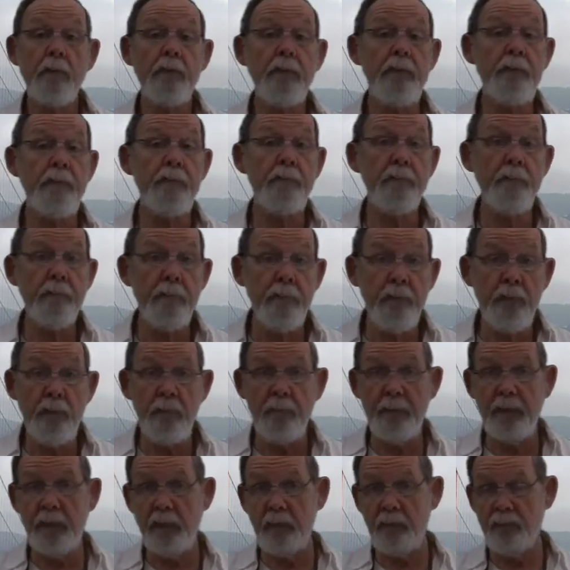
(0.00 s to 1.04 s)

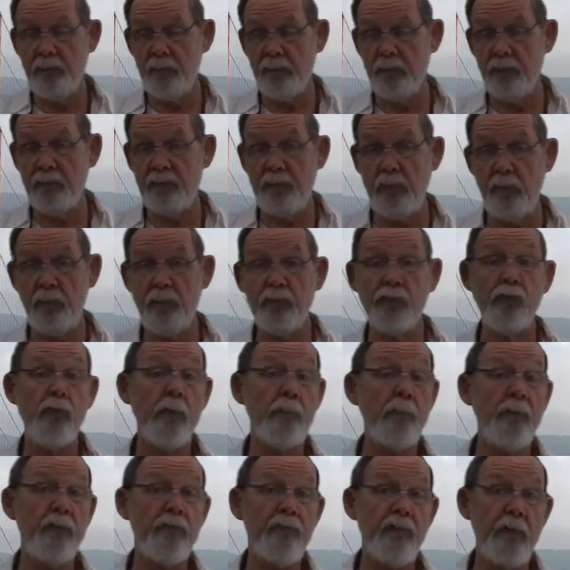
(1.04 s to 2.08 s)
illuminates your social or
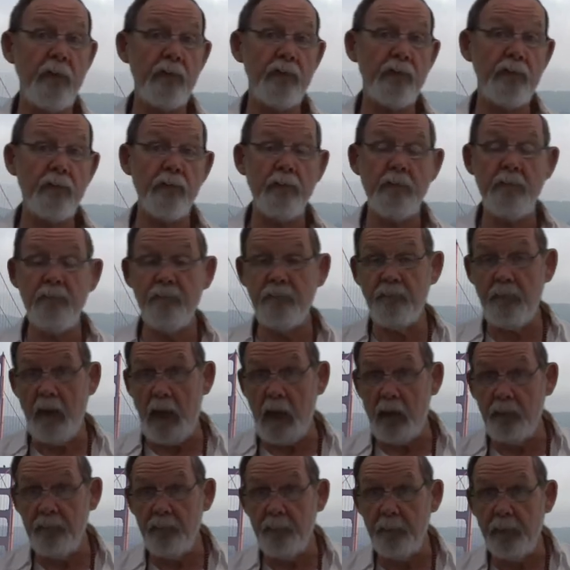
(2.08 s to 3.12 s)
professional
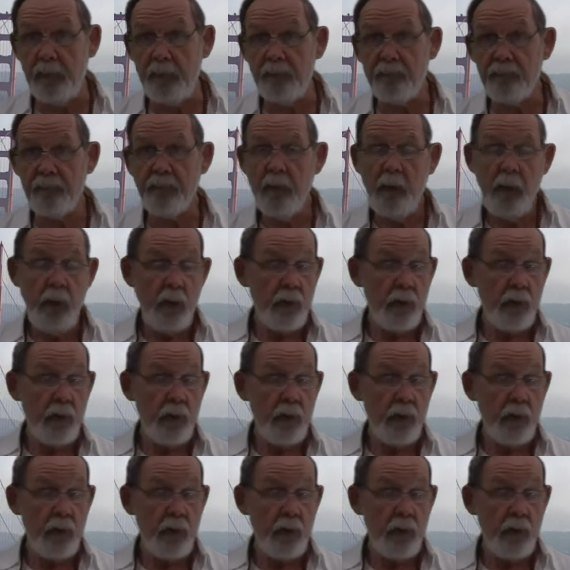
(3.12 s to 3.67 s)
involvements.